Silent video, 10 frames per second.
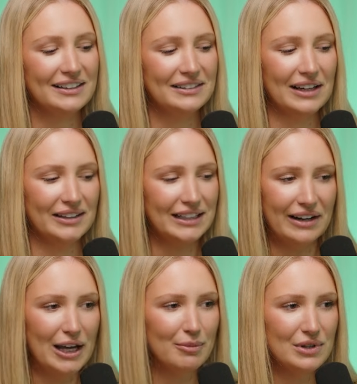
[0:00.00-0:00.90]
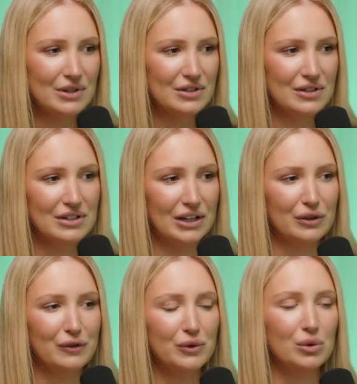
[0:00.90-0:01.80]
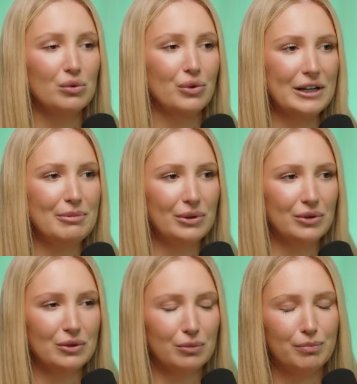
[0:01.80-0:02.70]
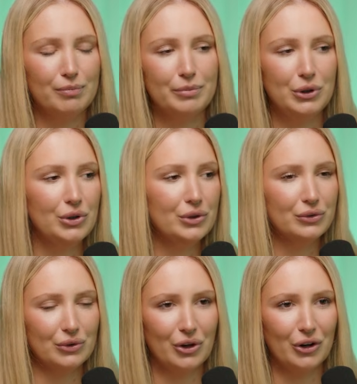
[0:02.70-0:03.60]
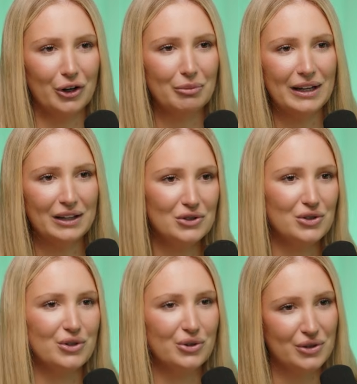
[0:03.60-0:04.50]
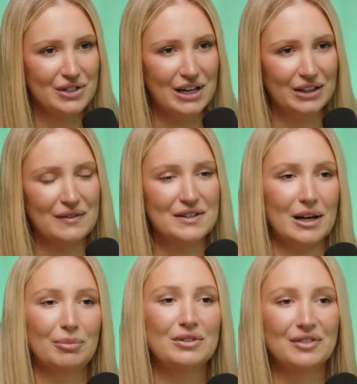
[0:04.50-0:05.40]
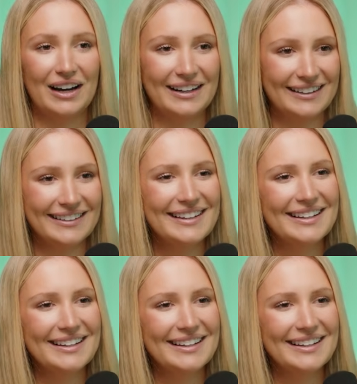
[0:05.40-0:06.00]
Now, the neighbours done a full rebuild, a beautiful home, and then 2 doors down they've subdivided.